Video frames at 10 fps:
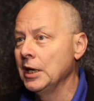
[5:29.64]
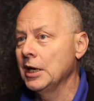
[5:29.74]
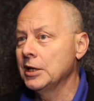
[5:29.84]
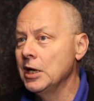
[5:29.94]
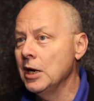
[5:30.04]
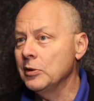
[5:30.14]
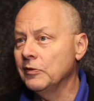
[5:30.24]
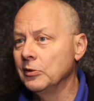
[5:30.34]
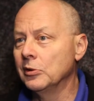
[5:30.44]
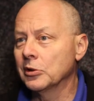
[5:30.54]
And now
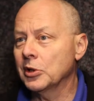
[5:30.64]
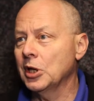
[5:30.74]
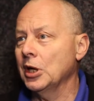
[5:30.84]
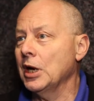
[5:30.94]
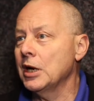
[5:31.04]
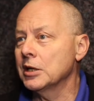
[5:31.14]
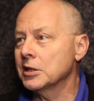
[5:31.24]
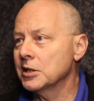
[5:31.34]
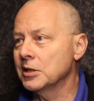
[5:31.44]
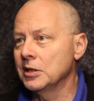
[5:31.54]
if you look
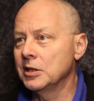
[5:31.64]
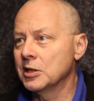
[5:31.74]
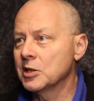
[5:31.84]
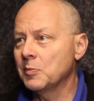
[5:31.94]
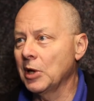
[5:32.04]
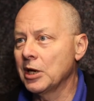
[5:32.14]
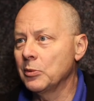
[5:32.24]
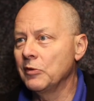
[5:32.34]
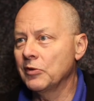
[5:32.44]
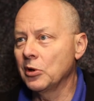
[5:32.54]
at the display,
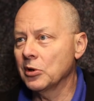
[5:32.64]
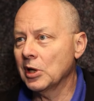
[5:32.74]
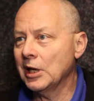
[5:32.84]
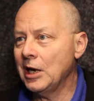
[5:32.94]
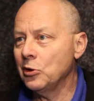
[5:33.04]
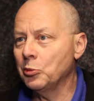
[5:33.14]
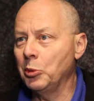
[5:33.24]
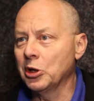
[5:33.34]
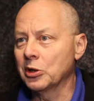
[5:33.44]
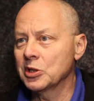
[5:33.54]
we've got loud
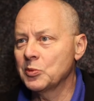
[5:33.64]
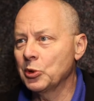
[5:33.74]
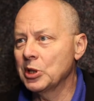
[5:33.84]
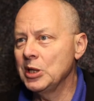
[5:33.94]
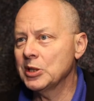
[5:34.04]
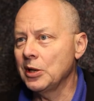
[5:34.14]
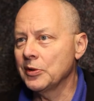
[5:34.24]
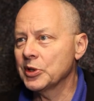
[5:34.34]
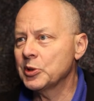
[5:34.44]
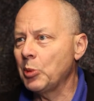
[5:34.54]
parts, but these
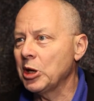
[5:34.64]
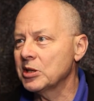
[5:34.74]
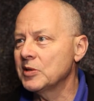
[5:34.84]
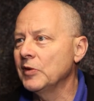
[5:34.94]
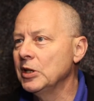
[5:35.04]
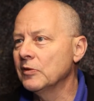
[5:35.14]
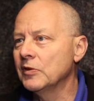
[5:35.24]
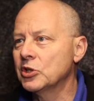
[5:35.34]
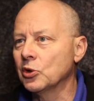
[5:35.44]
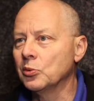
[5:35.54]
aren't the spikes of
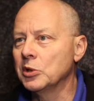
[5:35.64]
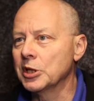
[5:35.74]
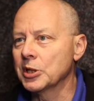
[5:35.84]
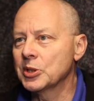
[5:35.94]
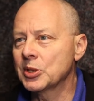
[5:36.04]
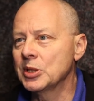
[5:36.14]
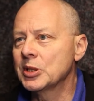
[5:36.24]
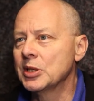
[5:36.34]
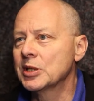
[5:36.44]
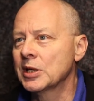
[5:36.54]
individual words.
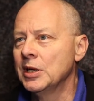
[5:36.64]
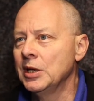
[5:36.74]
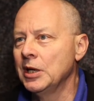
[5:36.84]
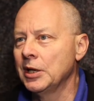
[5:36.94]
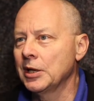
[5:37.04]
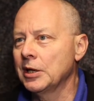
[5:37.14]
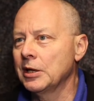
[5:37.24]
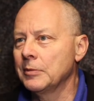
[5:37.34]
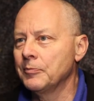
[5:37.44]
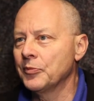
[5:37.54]
This is
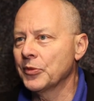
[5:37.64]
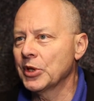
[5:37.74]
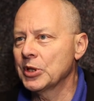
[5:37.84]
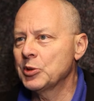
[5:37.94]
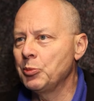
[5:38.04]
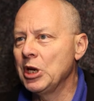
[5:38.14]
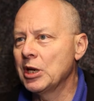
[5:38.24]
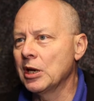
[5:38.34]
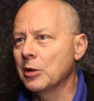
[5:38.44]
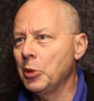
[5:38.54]

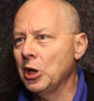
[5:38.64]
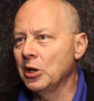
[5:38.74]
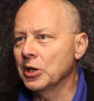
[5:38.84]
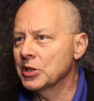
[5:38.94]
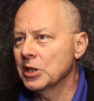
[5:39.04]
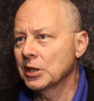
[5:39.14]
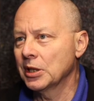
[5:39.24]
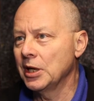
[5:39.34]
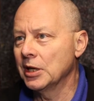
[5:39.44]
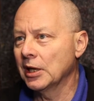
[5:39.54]
speaking a part
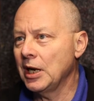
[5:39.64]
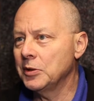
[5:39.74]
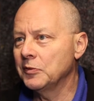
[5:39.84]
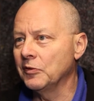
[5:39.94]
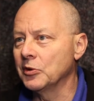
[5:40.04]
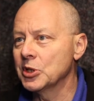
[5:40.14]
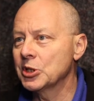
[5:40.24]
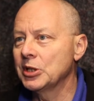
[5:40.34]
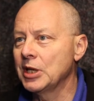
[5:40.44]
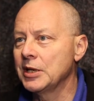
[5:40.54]
in a loud
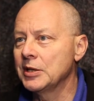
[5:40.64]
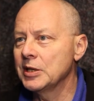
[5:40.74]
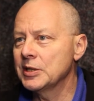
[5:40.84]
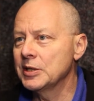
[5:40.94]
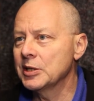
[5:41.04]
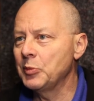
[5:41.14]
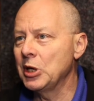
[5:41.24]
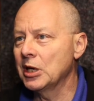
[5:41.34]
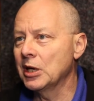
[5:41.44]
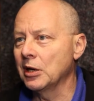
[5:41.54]
voice, and then this is
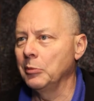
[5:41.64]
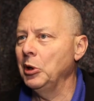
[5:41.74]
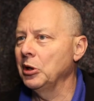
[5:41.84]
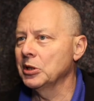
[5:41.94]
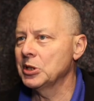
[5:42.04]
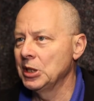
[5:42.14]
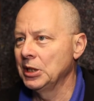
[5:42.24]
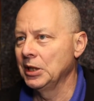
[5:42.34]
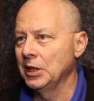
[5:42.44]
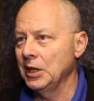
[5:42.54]
speaking a part
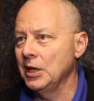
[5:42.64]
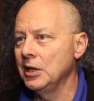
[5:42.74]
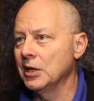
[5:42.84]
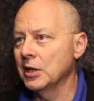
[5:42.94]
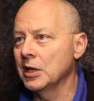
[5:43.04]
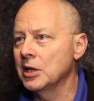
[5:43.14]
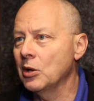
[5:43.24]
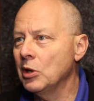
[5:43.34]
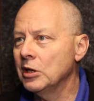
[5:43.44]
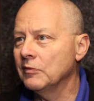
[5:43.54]
in a
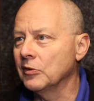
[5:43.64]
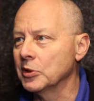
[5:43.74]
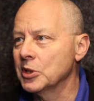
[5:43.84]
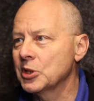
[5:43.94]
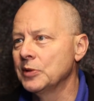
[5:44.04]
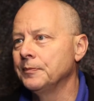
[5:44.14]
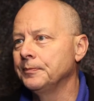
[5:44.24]
quiet voice.